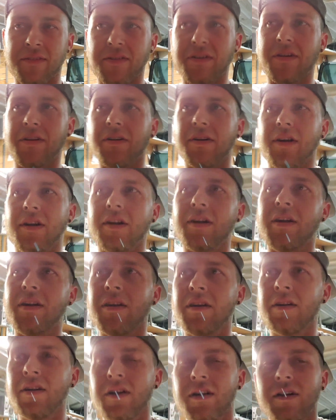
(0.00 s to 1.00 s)
a car,
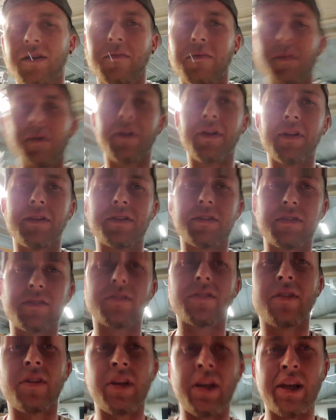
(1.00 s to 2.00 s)
but it's
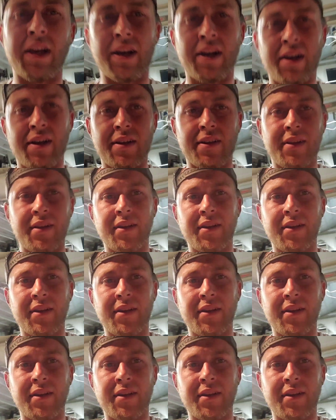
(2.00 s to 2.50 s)
got